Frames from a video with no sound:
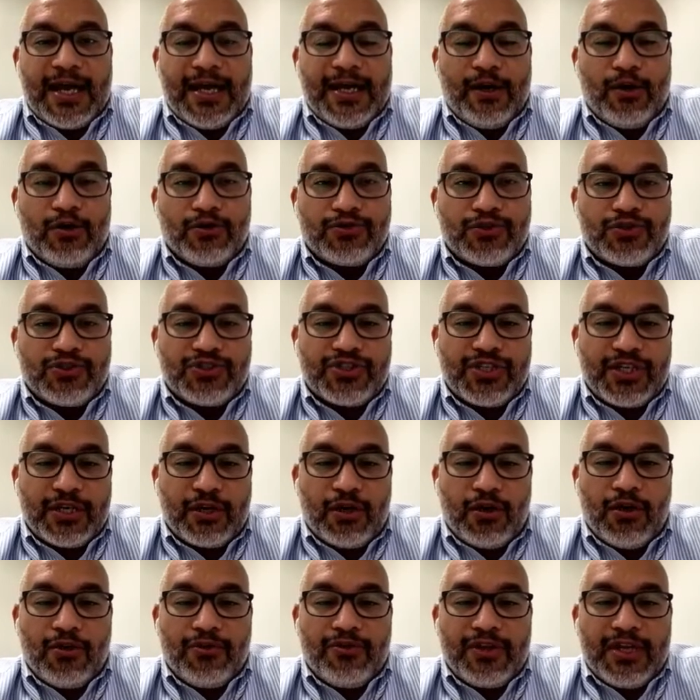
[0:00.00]
I also
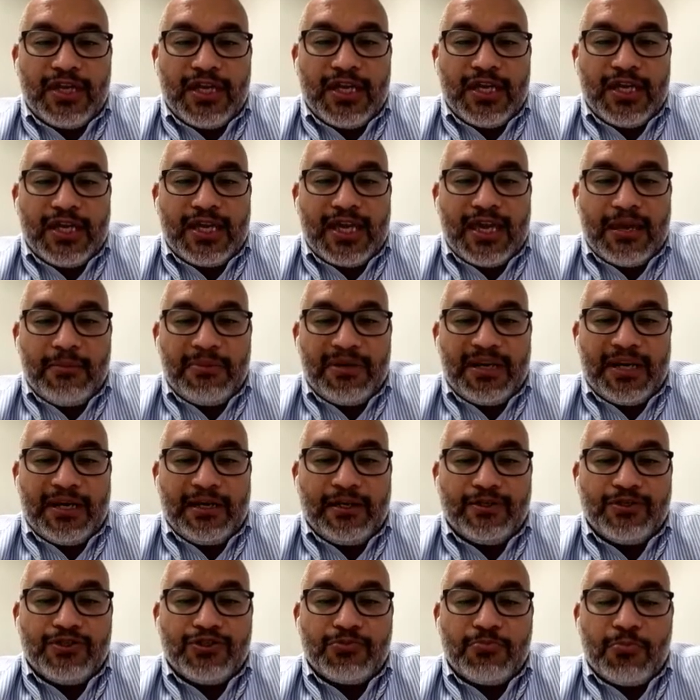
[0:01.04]
sit on the Cayman
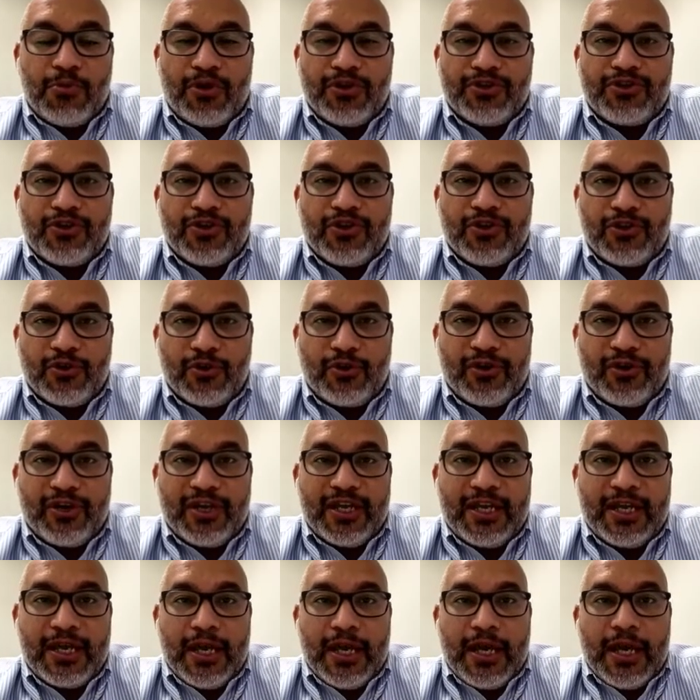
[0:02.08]
Islands Monetary
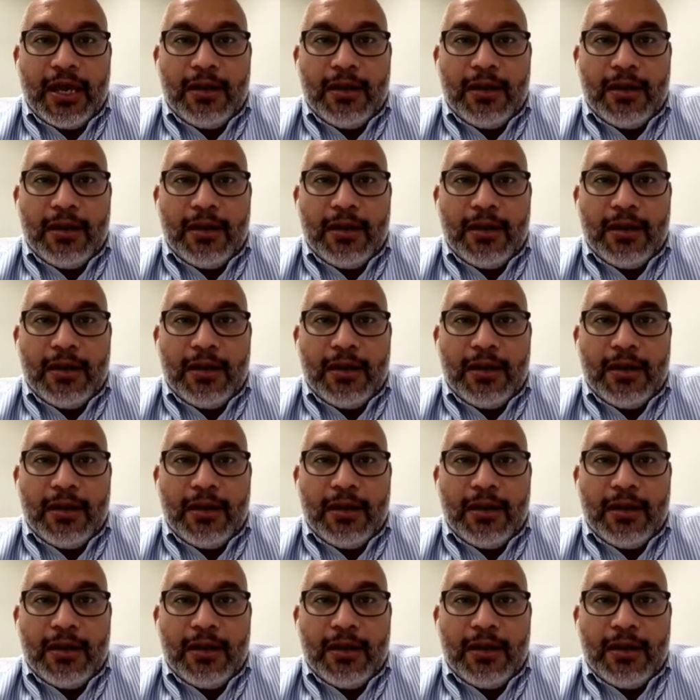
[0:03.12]
Authority